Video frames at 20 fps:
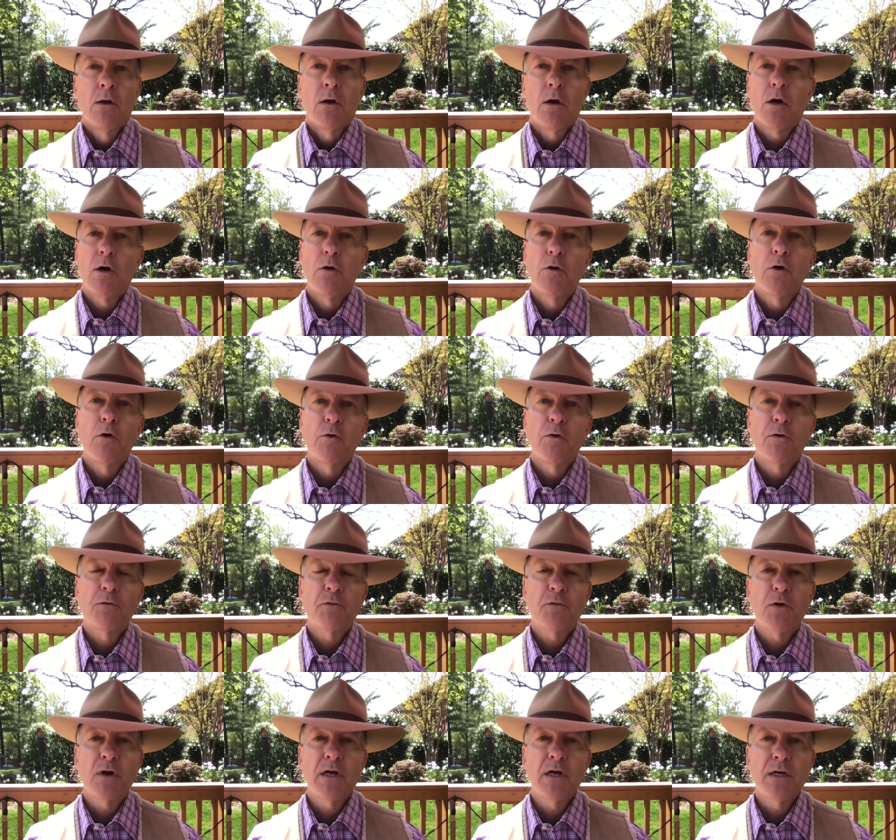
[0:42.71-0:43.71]
Although the
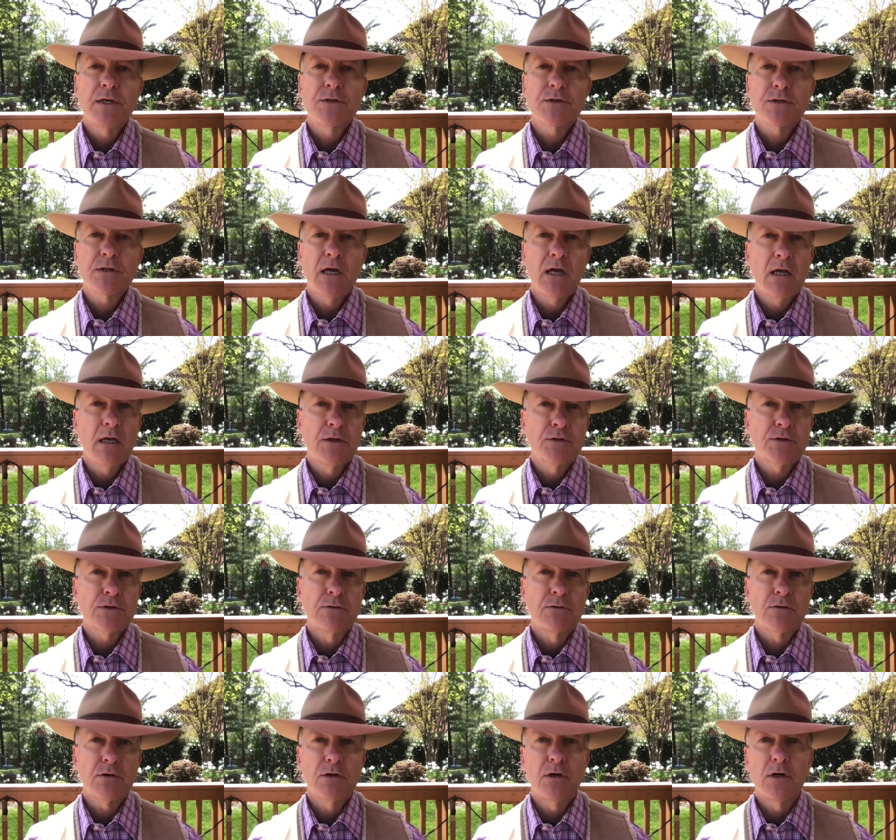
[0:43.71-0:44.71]
phrase
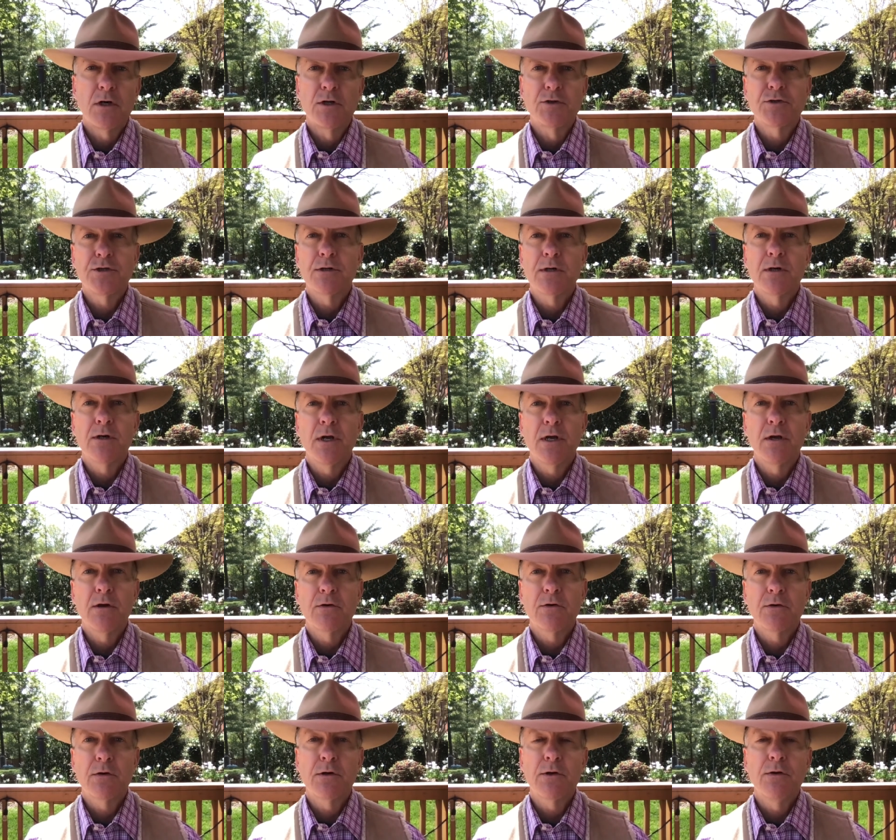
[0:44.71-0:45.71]
cancel culture
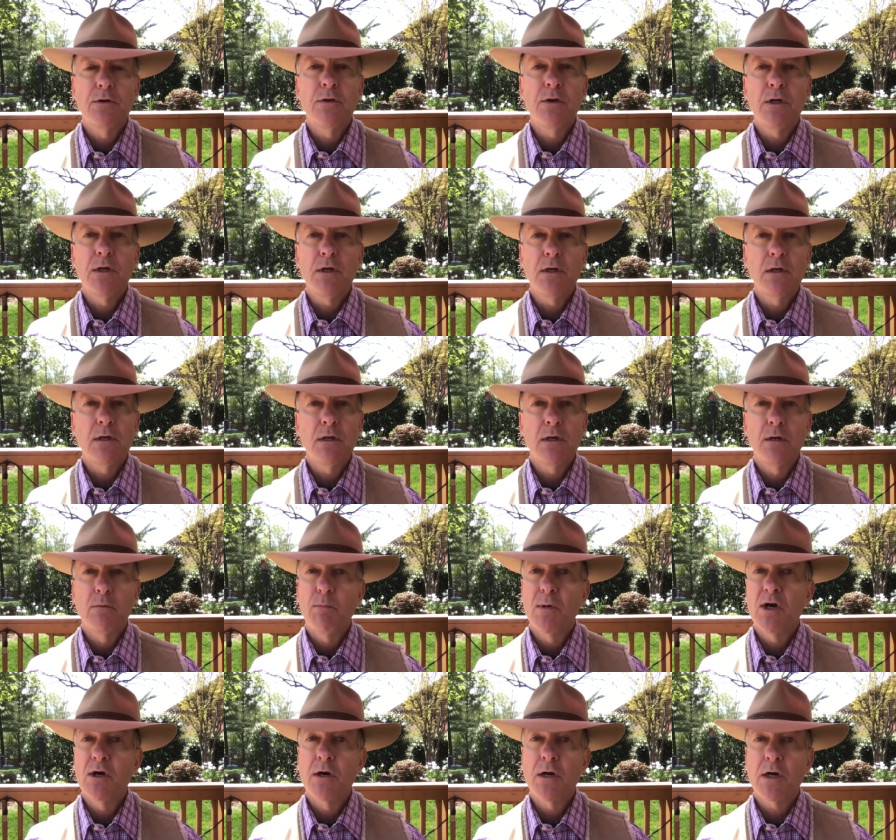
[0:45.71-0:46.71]
entered the
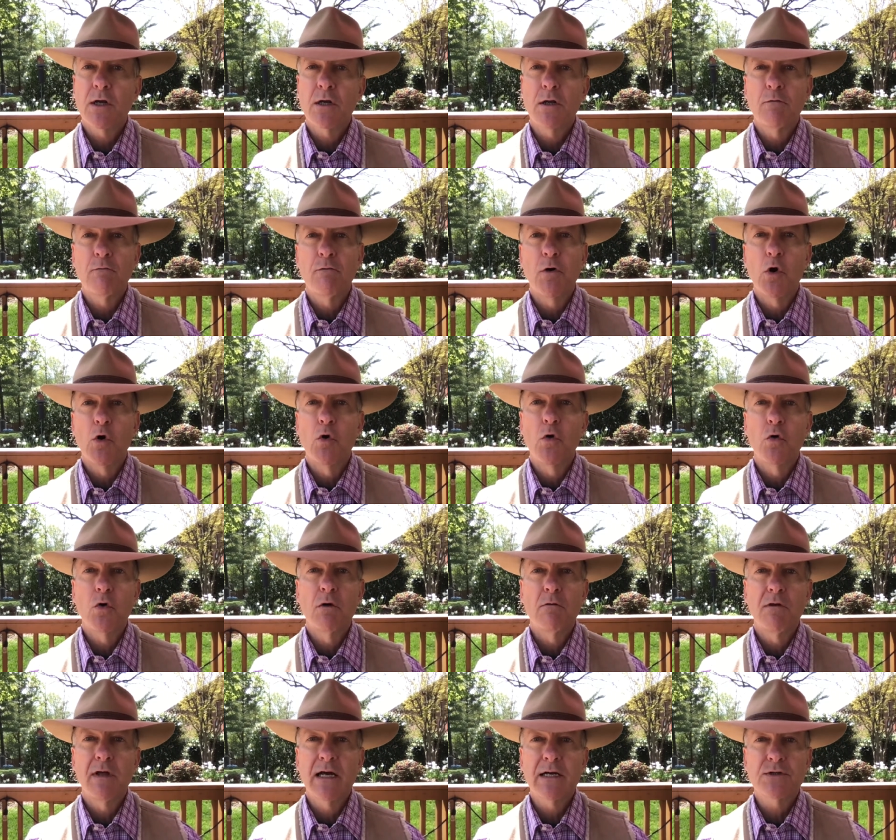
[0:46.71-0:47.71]
American Vogue
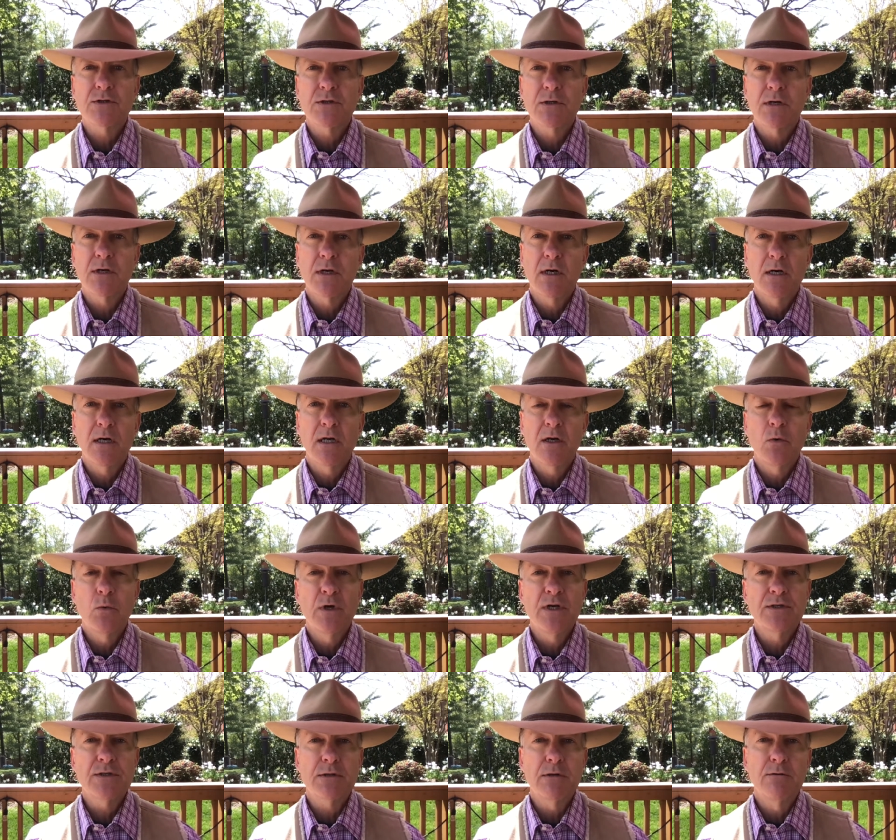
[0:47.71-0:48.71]
lexicon
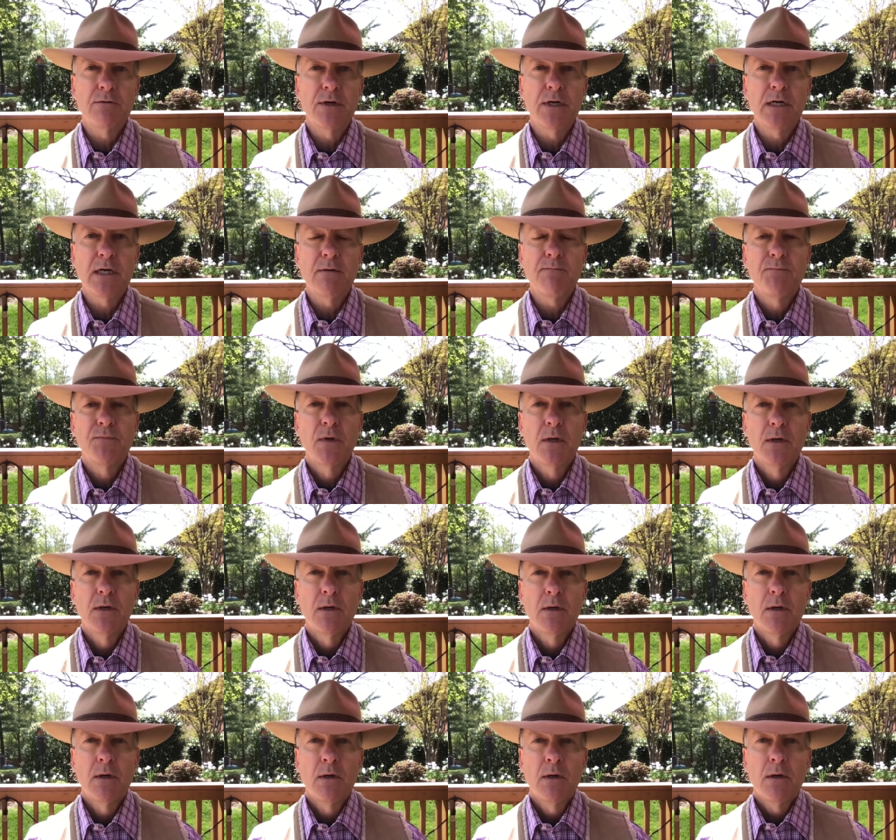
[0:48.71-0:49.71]
recently,
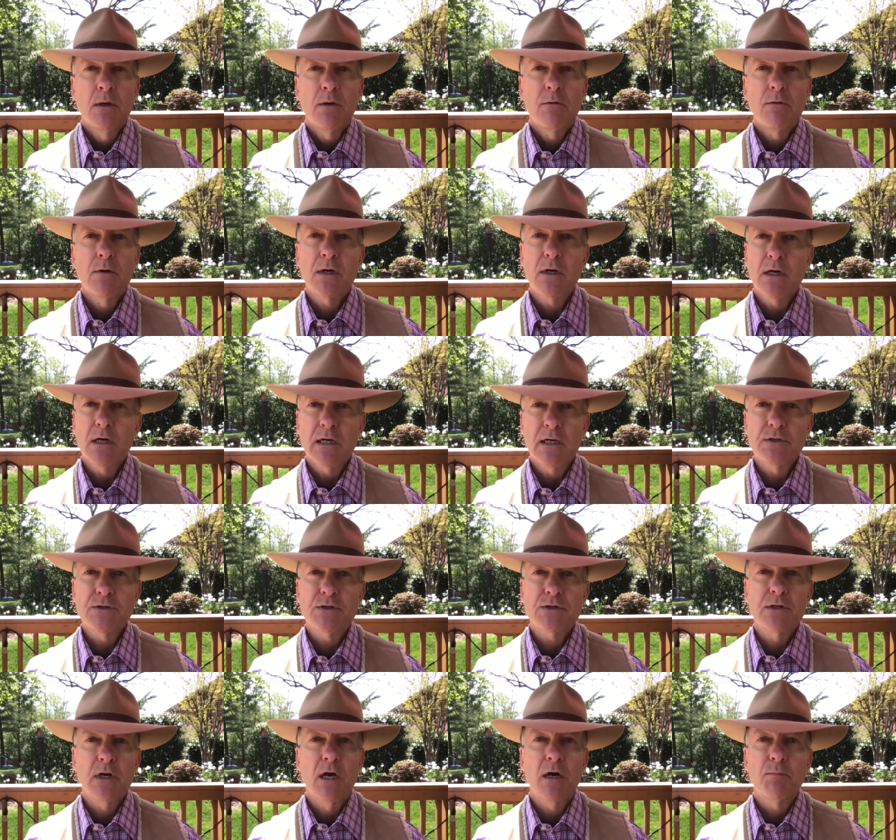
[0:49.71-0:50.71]
the
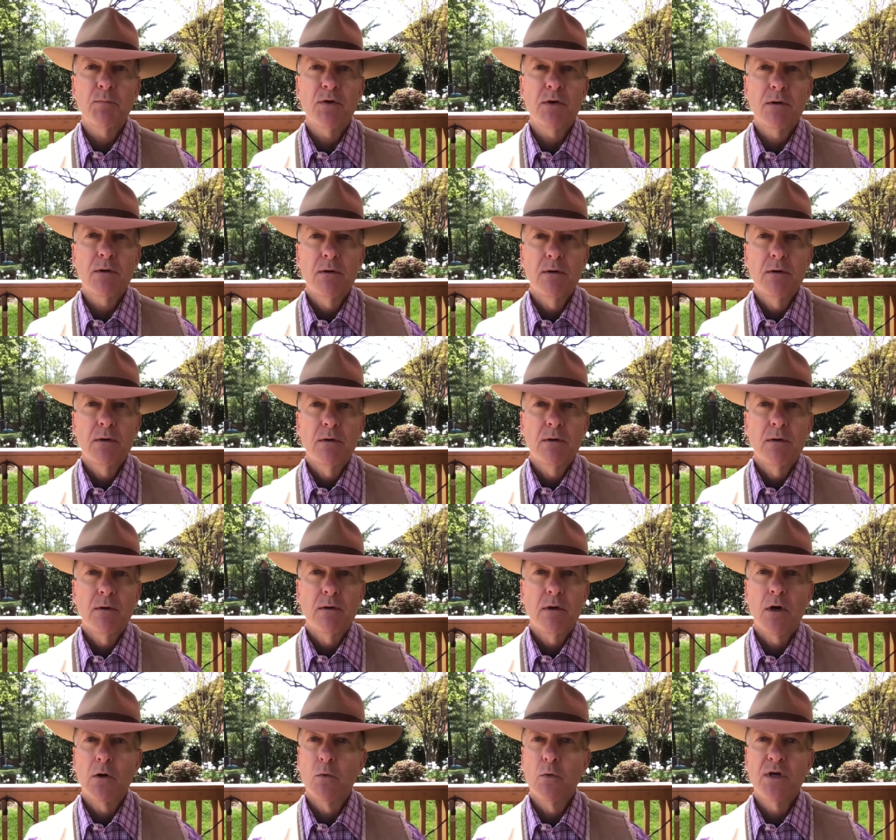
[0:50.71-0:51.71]
concept
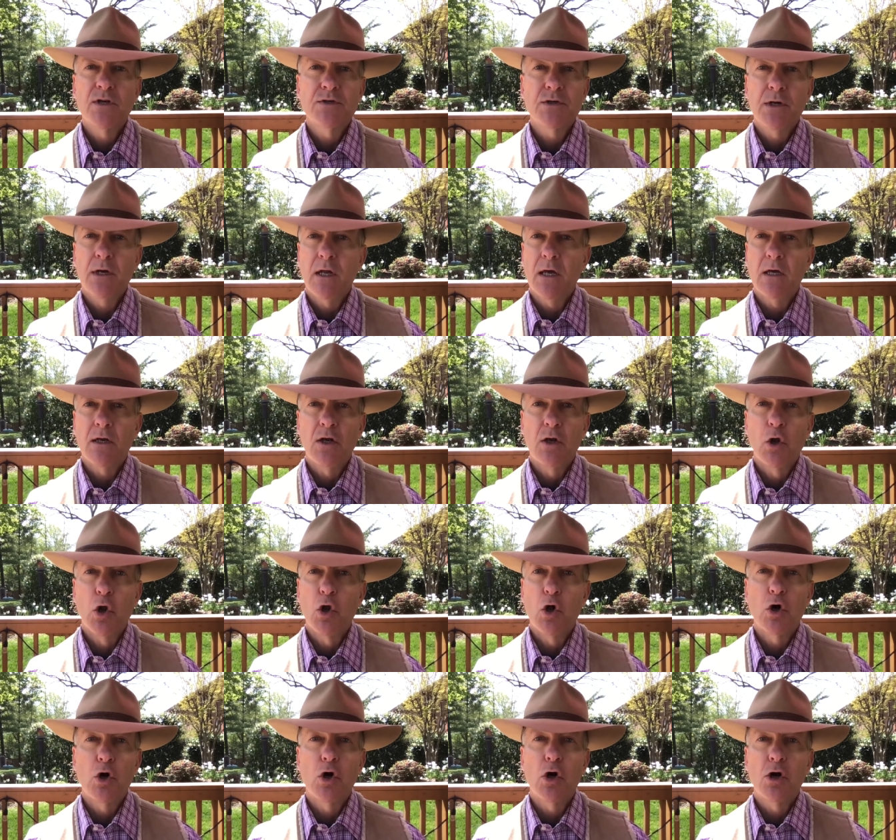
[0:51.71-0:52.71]
originated
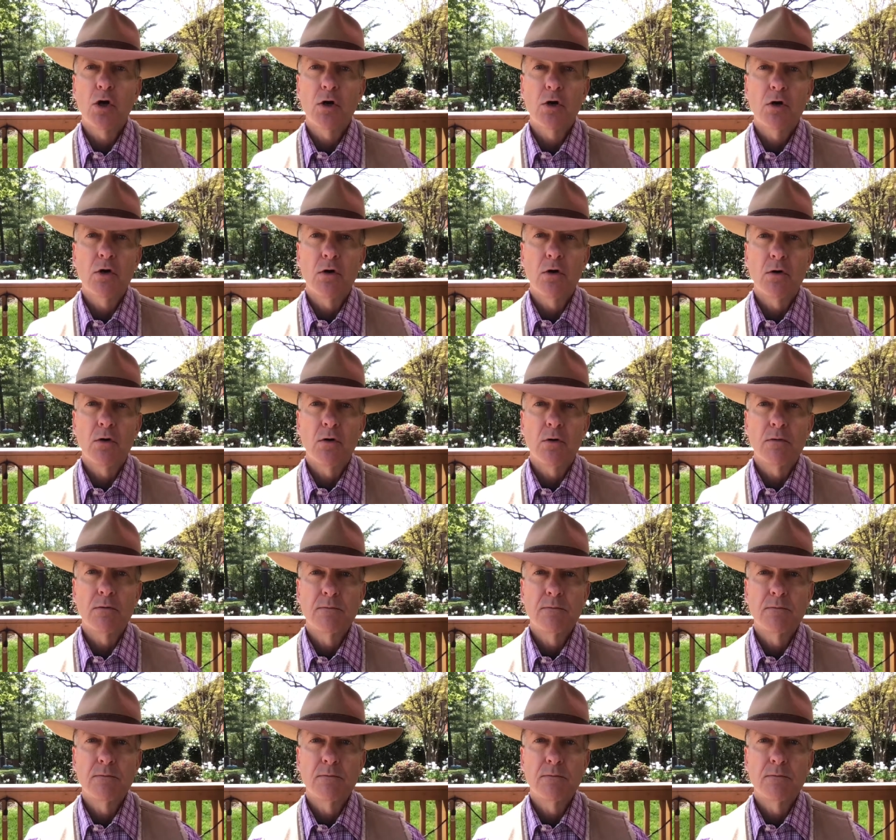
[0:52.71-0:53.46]
long ago.